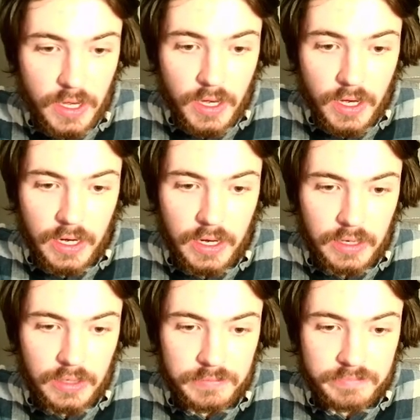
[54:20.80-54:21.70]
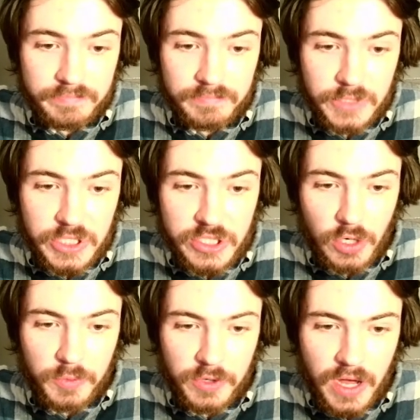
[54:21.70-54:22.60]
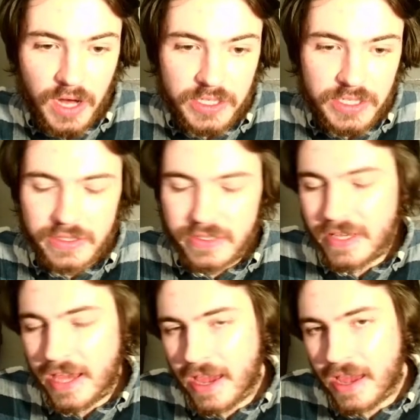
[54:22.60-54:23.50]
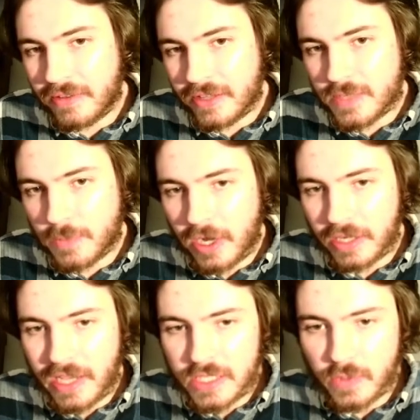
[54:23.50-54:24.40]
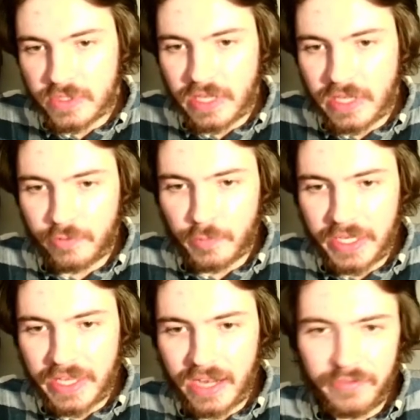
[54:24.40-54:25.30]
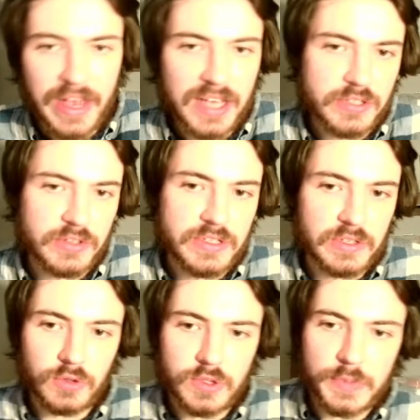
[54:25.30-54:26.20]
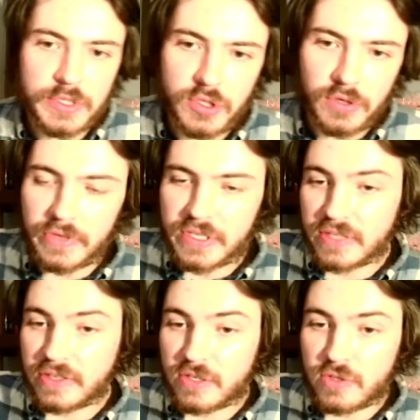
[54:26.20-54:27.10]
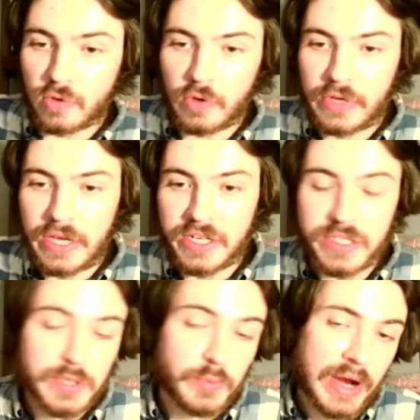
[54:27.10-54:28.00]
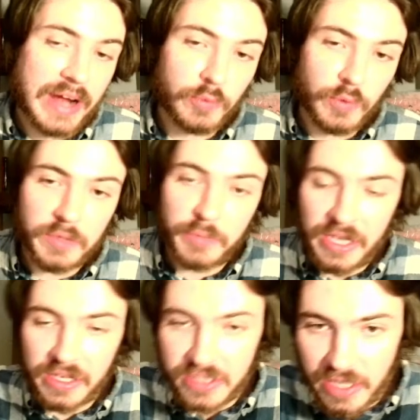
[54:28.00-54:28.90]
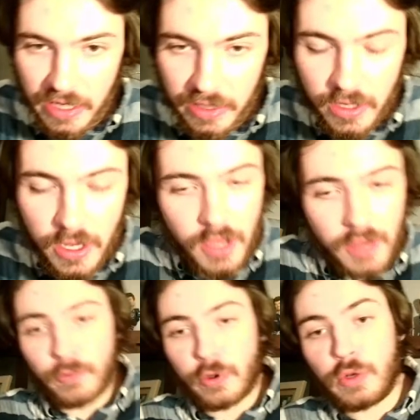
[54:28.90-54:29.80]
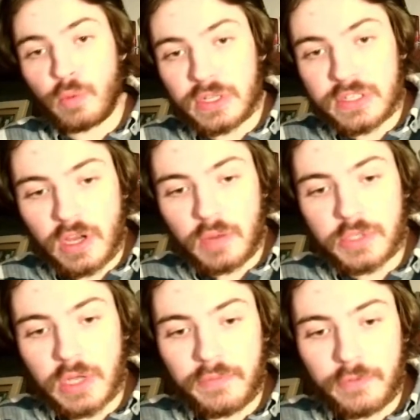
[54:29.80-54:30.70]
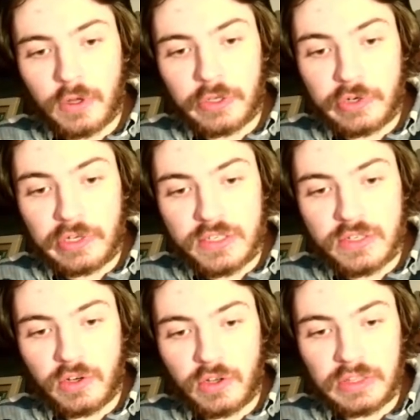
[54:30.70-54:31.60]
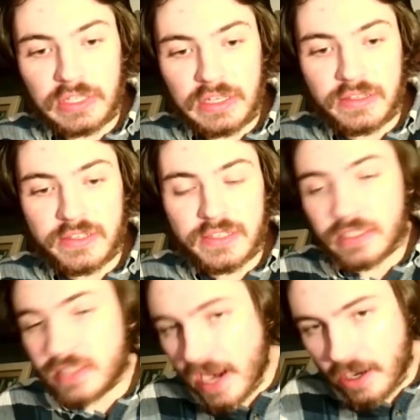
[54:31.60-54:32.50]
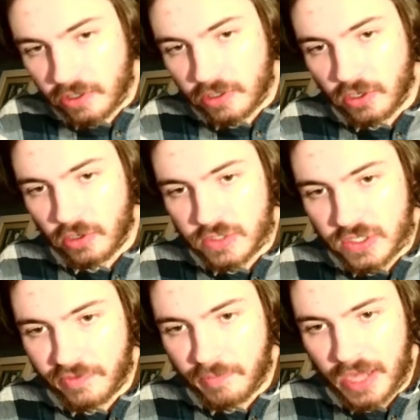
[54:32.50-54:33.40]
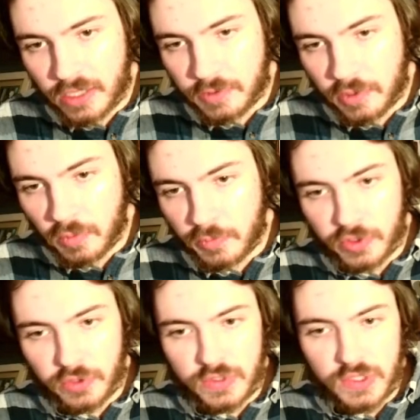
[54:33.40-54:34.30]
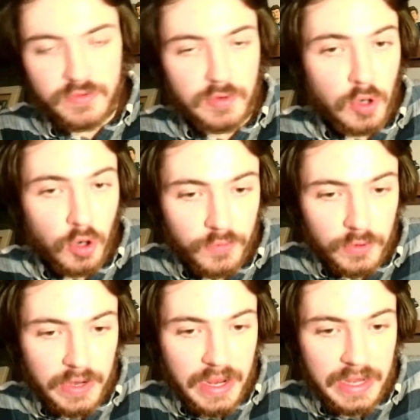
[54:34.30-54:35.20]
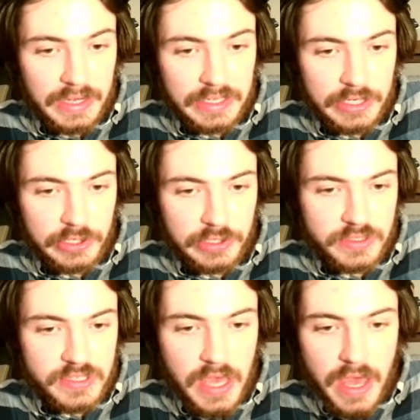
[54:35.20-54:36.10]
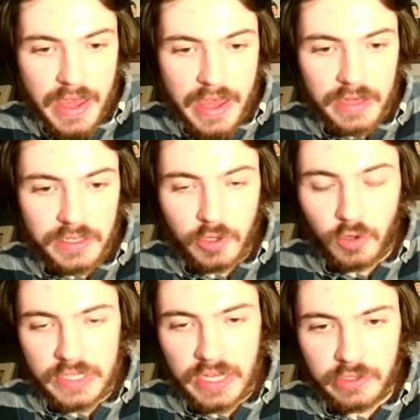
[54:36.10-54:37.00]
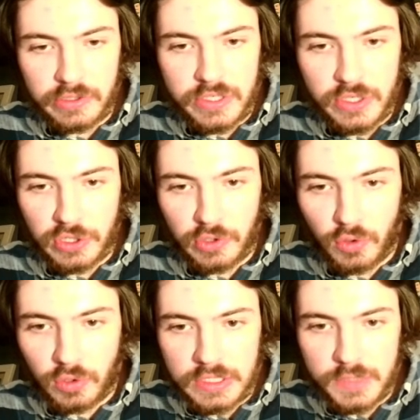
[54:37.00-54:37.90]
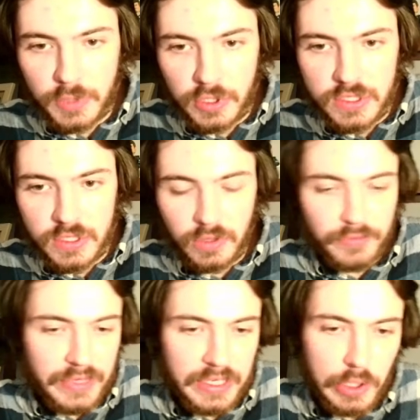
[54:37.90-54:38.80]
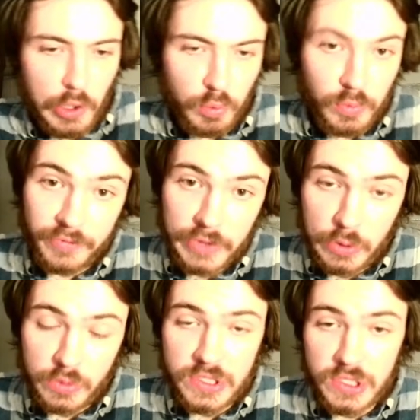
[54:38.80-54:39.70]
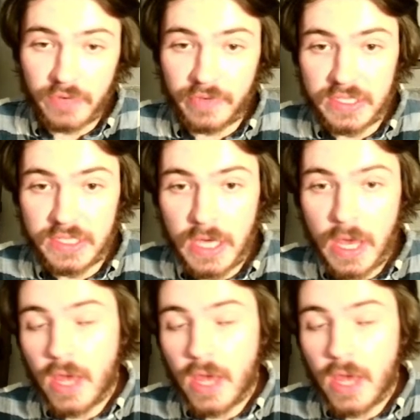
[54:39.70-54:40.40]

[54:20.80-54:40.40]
GShow Productions and this podcast once again. For Make Canada Fasteners and Tools, be sure to visit their store locations in Brandon and Winnipeg today for your one-stop shop for all your industrial needs. To Terrico, serving Manitoba producers for over 80 years, and to Goaltenders, your goalie's personal video review service.